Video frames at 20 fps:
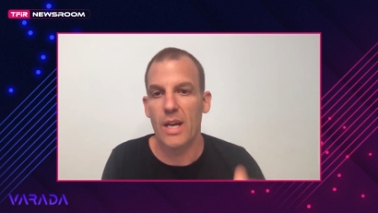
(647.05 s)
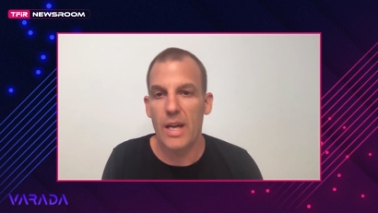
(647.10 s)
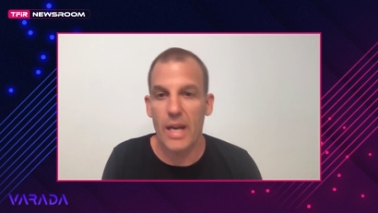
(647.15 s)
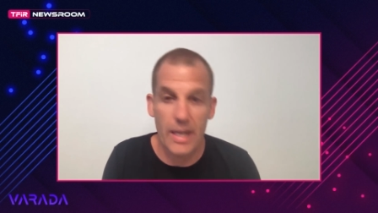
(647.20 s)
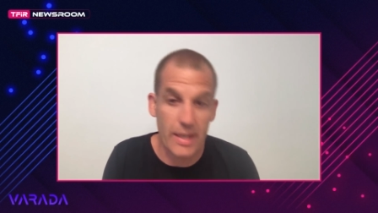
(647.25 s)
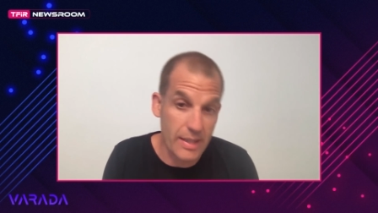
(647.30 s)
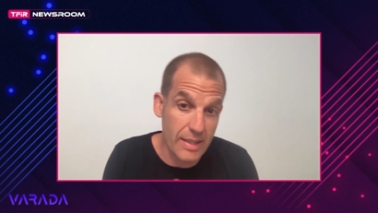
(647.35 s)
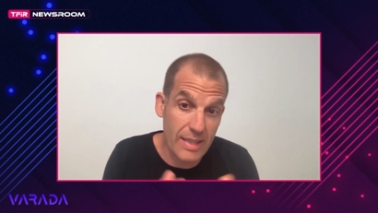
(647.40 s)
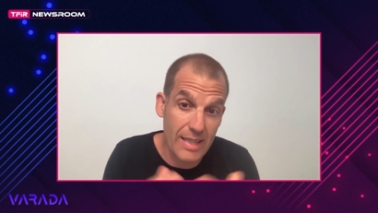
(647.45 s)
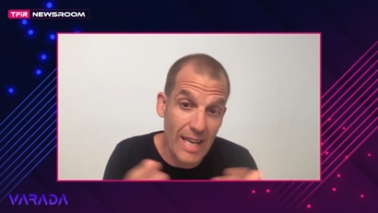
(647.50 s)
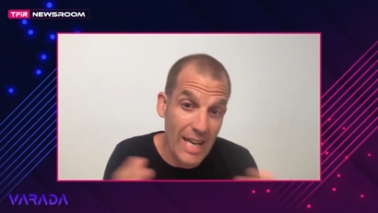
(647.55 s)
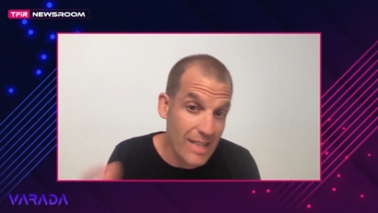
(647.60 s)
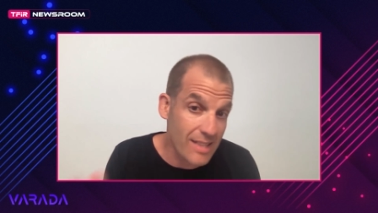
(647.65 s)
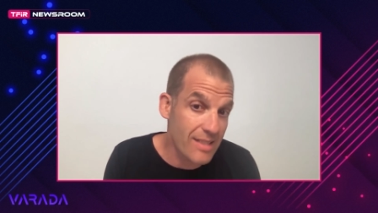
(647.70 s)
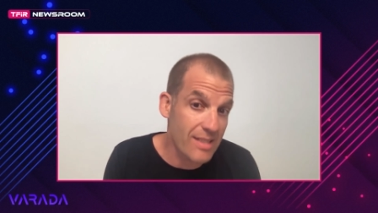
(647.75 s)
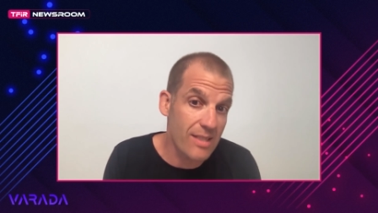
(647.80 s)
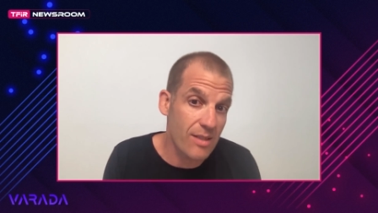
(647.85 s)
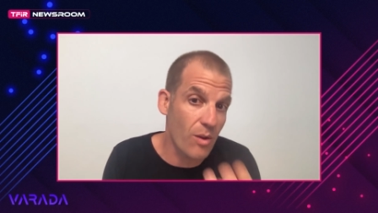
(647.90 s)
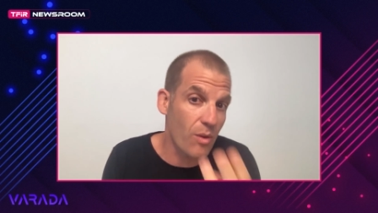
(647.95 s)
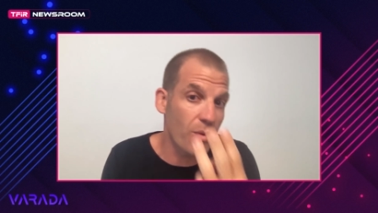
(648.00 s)
And
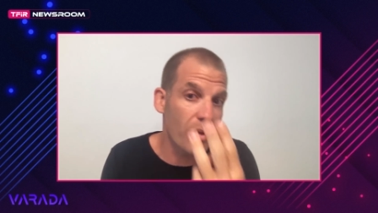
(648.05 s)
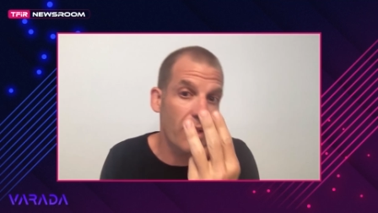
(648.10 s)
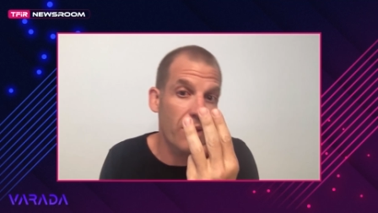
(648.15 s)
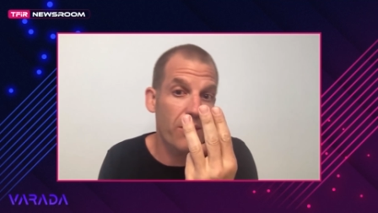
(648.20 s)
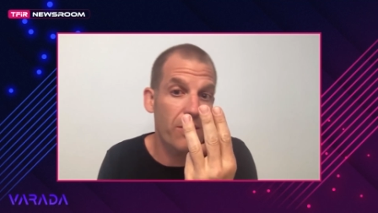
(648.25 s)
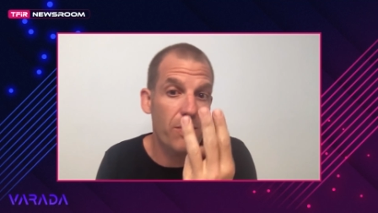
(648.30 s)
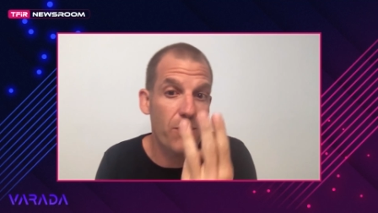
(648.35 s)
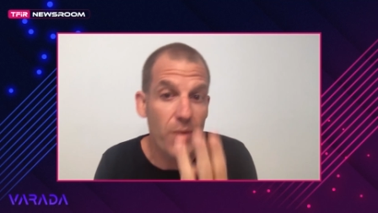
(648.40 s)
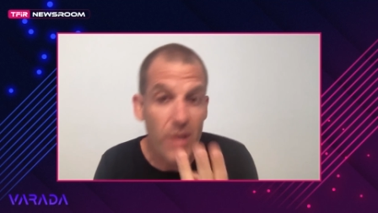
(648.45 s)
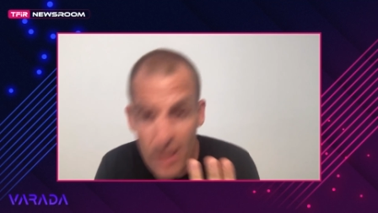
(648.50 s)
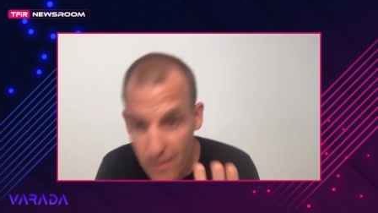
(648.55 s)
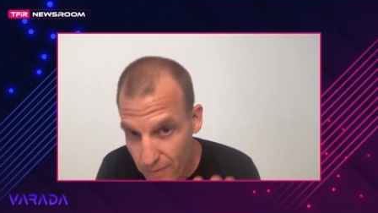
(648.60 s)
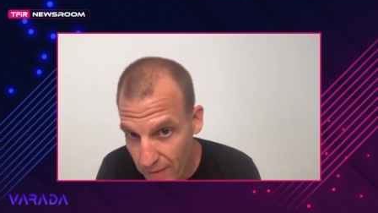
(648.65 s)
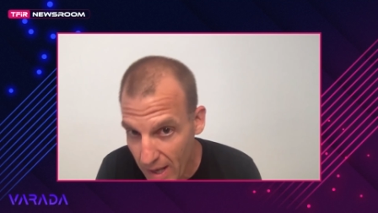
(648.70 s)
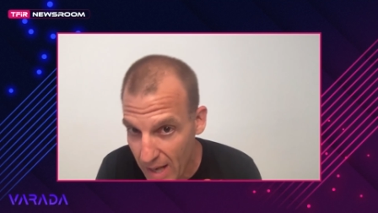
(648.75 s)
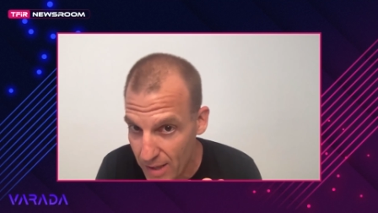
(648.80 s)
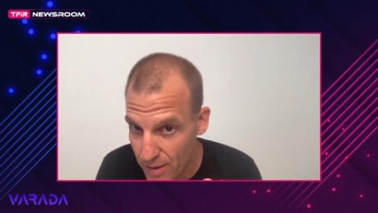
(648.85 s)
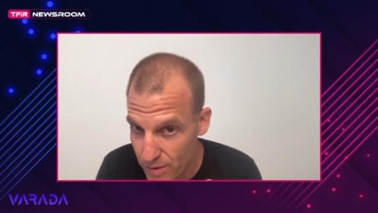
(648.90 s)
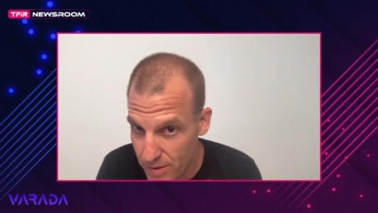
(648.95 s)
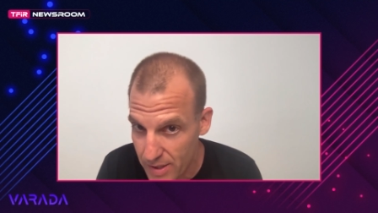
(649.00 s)
that's only three
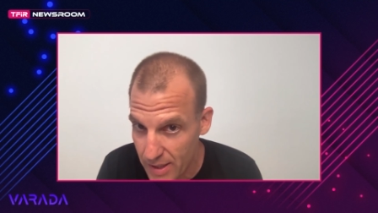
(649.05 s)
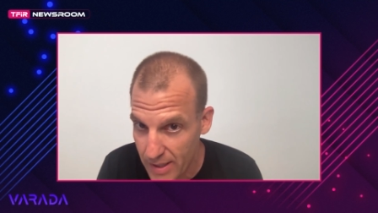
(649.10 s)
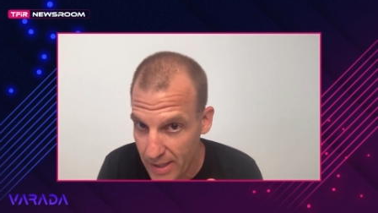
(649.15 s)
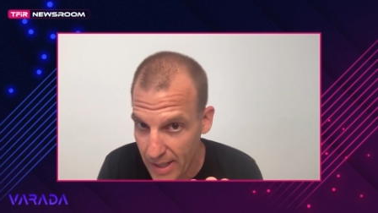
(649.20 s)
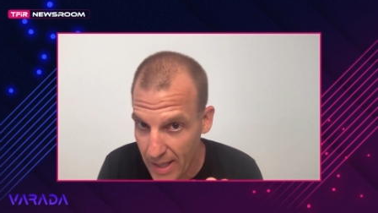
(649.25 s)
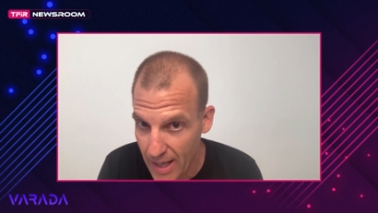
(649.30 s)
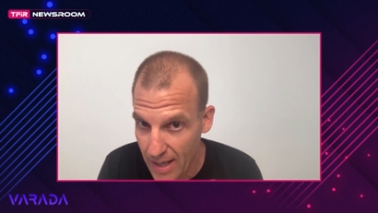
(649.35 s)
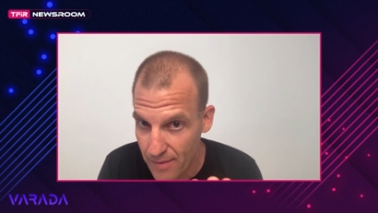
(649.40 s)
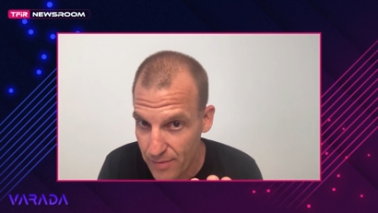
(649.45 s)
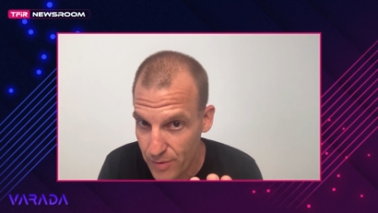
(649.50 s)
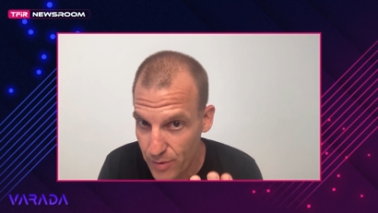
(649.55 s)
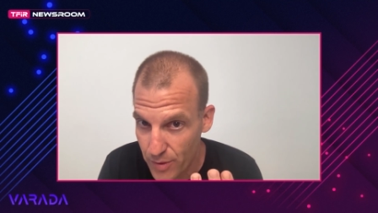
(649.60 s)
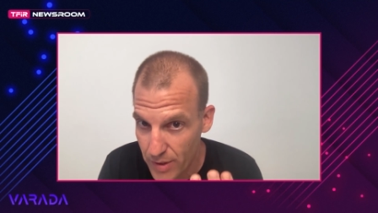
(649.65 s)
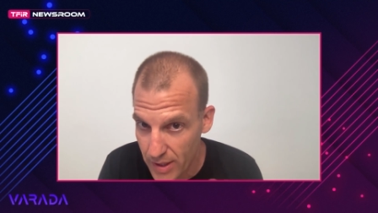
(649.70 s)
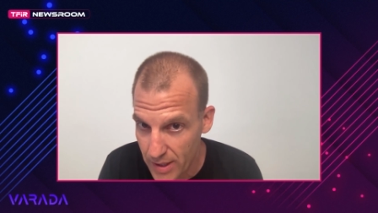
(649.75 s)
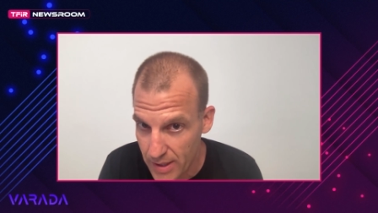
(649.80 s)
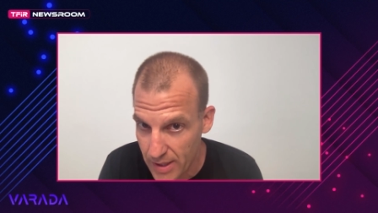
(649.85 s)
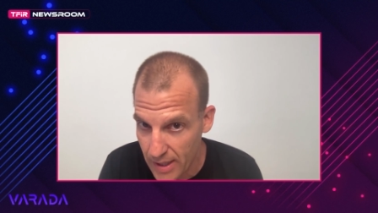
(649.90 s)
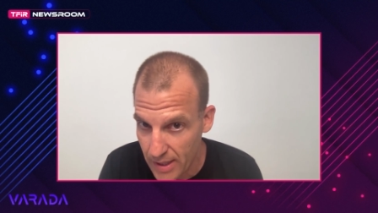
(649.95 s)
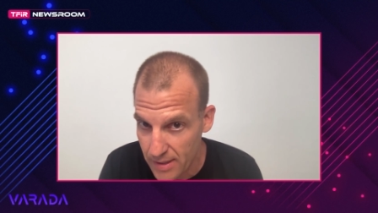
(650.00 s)
values that I have to
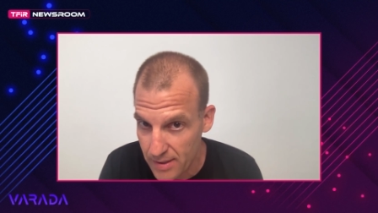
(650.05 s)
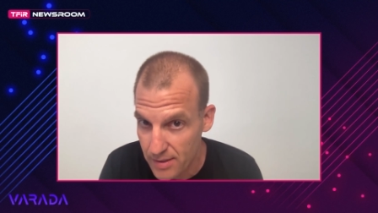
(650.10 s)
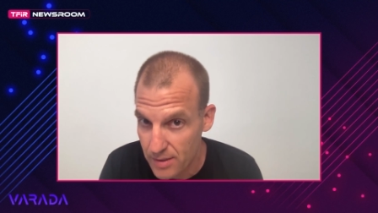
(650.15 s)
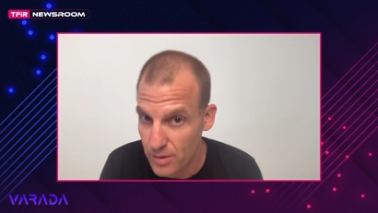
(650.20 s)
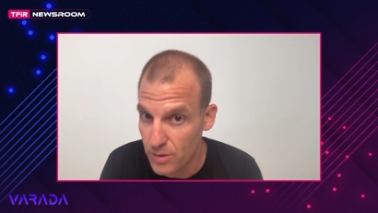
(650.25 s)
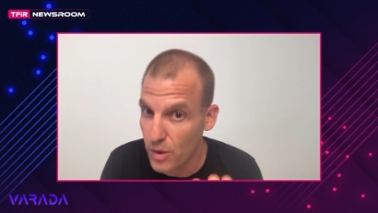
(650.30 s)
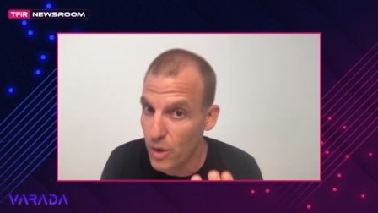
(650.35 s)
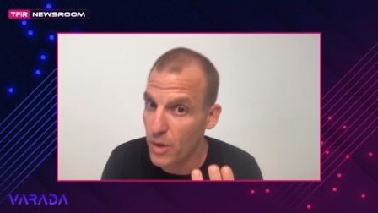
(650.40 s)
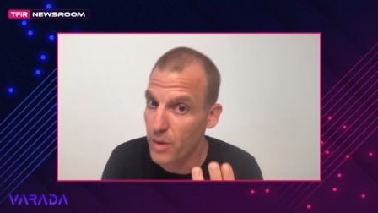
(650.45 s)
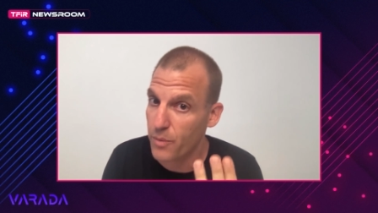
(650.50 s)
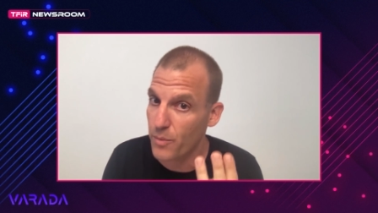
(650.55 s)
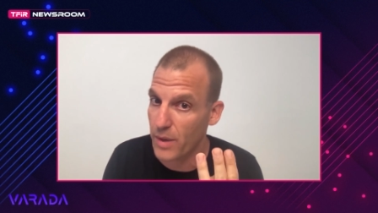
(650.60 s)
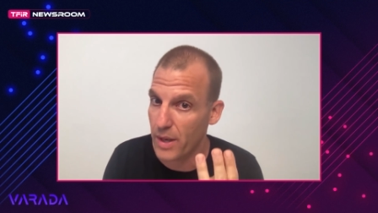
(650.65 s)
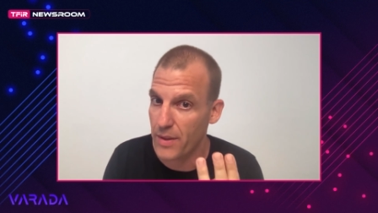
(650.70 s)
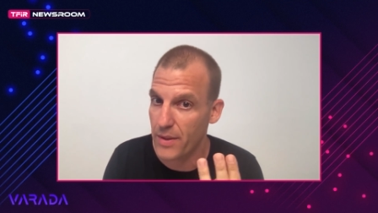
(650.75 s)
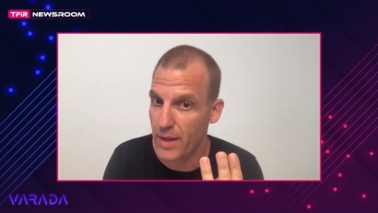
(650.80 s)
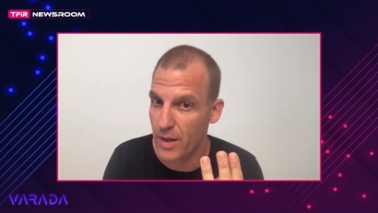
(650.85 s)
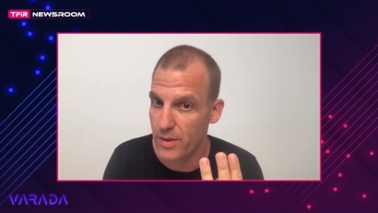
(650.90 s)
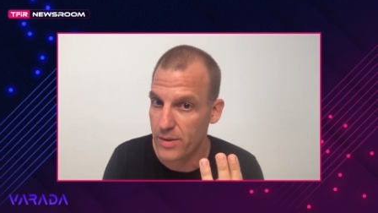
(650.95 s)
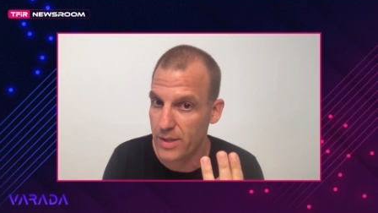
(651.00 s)
index, not
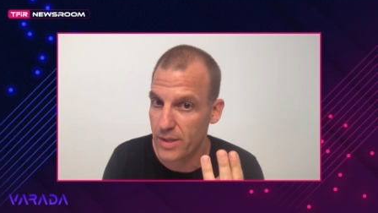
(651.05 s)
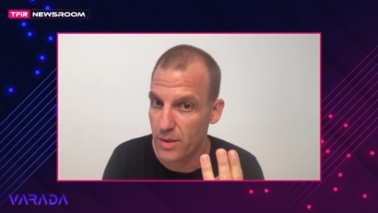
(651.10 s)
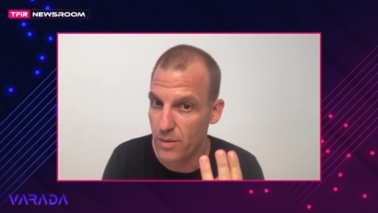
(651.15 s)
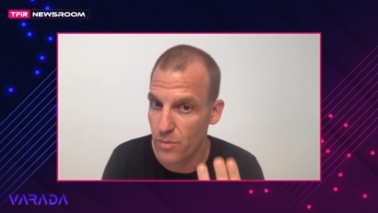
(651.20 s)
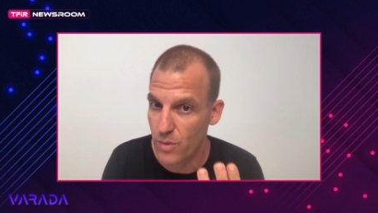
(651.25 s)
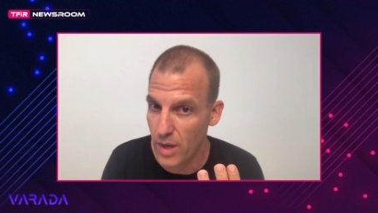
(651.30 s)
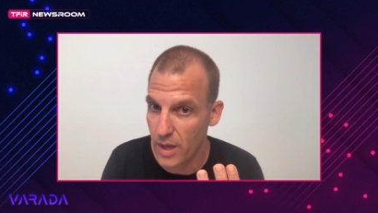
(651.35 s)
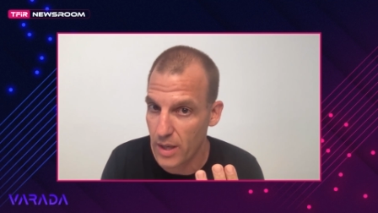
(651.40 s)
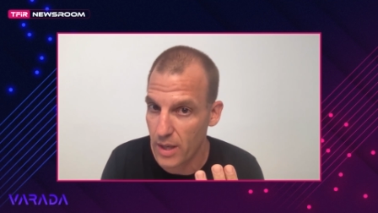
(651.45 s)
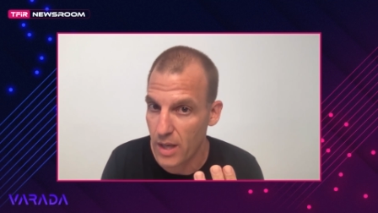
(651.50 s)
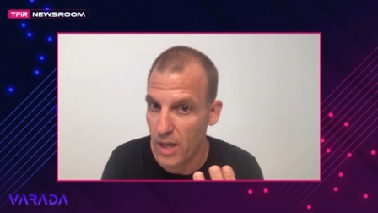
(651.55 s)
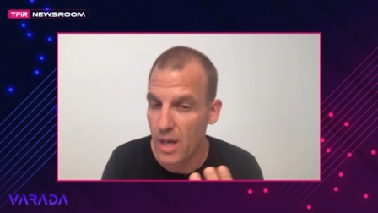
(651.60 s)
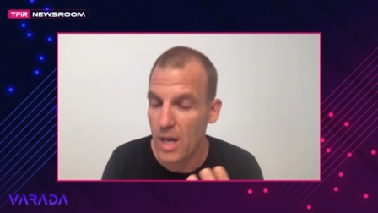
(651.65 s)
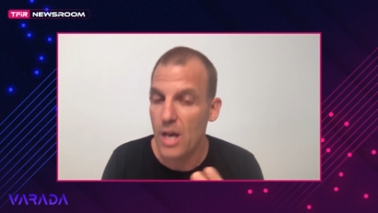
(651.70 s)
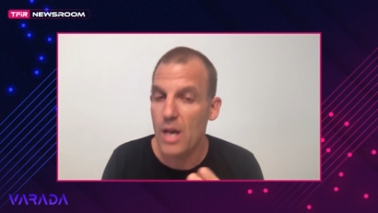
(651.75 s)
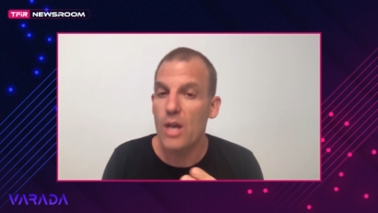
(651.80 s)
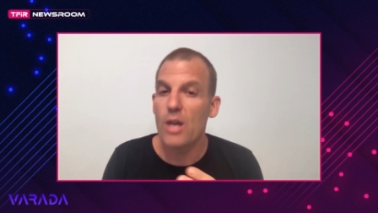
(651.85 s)
1001.